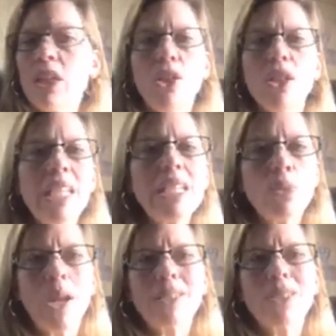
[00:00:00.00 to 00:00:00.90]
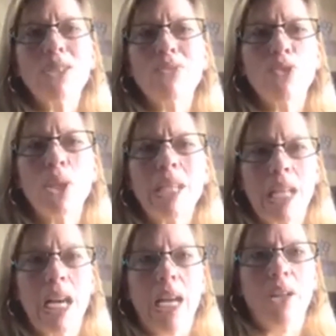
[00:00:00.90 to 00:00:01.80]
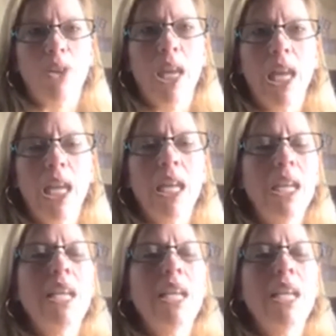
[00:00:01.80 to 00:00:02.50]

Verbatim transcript: you don't need to wait till you're 49, okay?